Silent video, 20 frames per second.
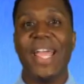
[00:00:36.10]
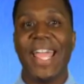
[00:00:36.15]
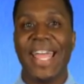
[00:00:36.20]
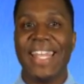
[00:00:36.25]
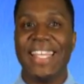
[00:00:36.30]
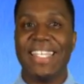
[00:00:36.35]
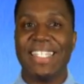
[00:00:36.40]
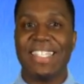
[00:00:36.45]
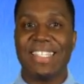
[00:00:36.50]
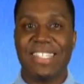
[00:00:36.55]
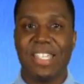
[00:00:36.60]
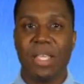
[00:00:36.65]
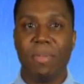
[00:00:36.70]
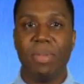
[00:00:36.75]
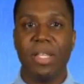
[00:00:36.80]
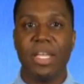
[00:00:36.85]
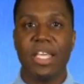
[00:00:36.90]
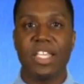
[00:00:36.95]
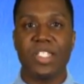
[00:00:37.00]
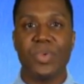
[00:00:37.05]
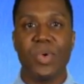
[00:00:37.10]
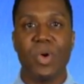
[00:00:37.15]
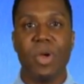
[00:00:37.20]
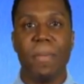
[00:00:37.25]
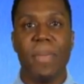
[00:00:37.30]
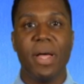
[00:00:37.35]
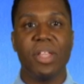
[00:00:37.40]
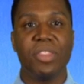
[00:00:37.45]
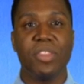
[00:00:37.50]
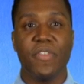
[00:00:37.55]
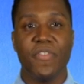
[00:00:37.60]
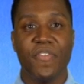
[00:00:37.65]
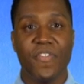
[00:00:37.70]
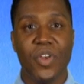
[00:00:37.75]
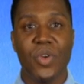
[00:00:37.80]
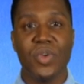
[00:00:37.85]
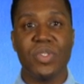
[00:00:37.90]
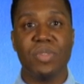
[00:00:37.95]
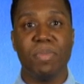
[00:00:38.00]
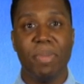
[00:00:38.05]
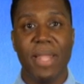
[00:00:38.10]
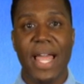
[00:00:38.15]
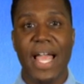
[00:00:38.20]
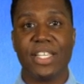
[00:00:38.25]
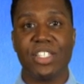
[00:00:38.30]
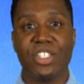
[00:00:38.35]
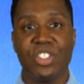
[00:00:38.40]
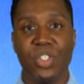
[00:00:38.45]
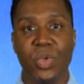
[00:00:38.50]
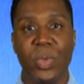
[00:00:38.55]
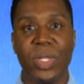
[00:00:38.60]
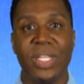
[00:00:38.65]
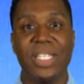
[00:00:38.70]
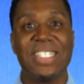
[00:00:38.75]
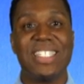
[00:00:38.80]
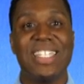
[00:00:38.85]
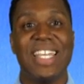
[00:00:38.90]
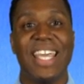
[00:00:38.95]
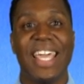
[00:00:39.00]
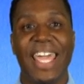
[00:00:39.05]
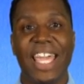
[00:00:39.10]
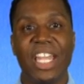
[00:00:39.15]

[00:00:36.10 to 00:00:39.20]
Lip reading: and his siblings were among the first Black students to